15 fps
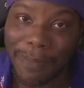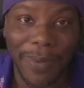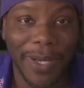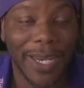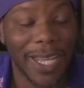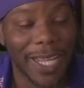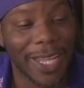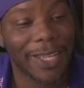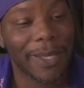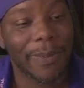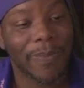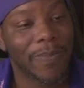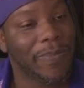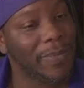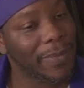but hey,
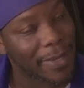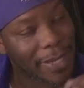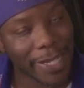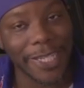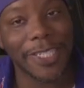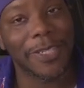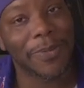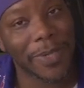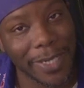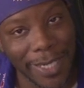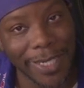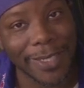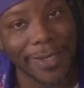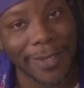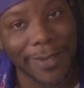he's doing
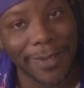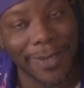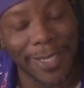decent.